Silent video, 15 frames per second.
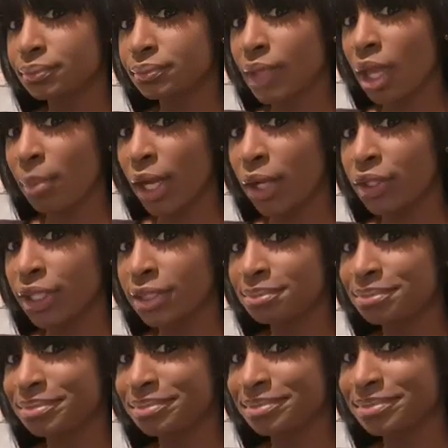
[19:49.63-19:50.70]
about
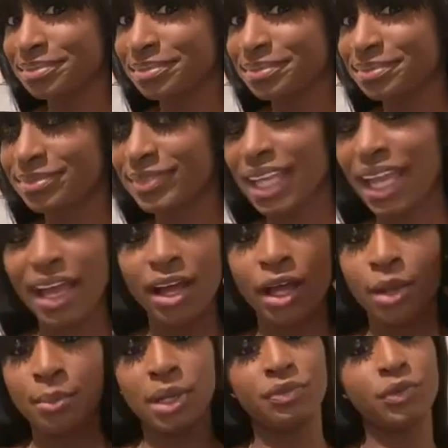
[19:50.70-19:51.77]
it.
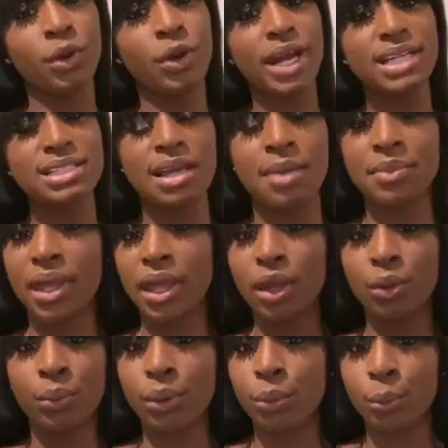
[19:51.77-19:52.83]
Of course, I'm like,
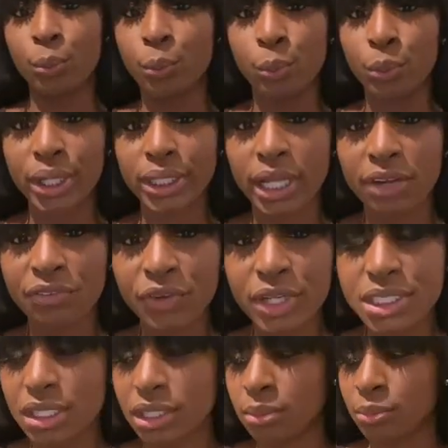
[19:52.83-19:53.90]
we're not
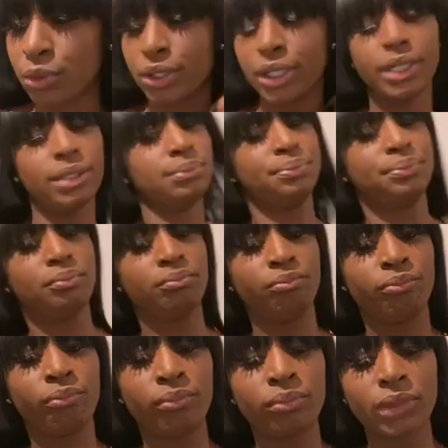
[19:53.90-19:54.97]
friends anymore.
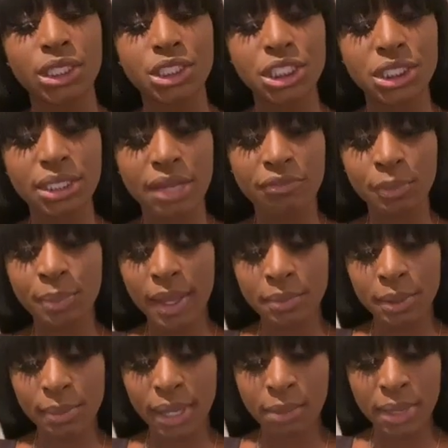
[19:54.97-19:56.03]
She never paid
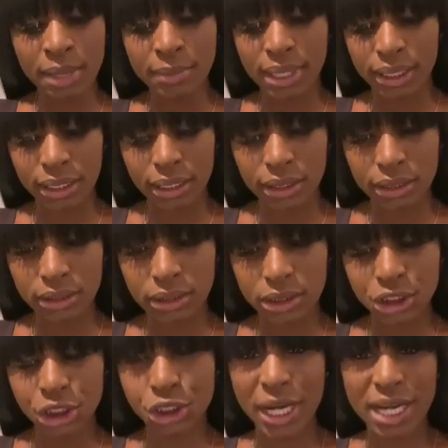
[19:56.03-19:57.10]
me back my money.
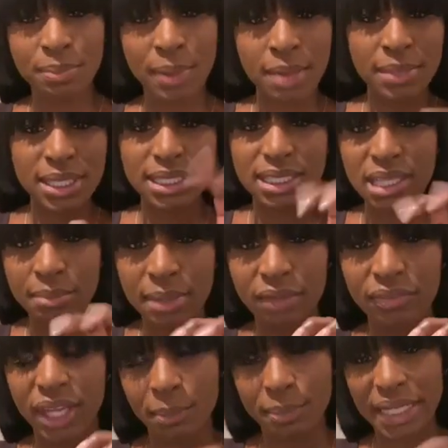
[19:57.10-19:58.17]
She tried to pay me some of
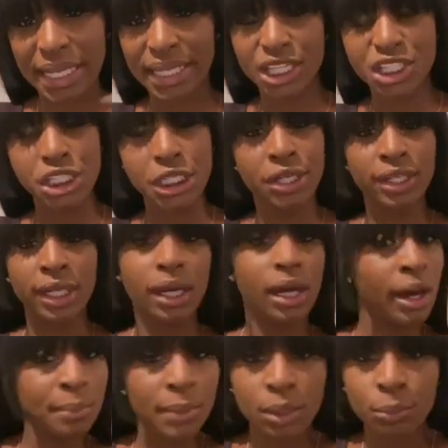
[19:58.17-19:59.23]
it, but I guess she couldn't
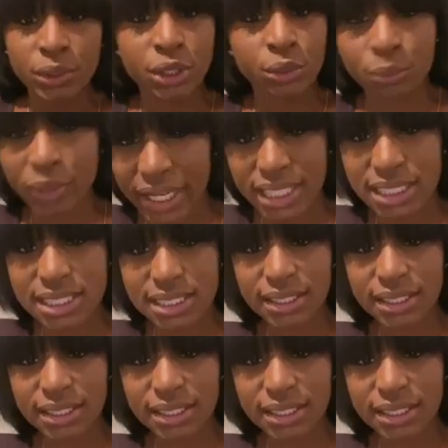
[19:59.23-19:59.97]
come up with the rest.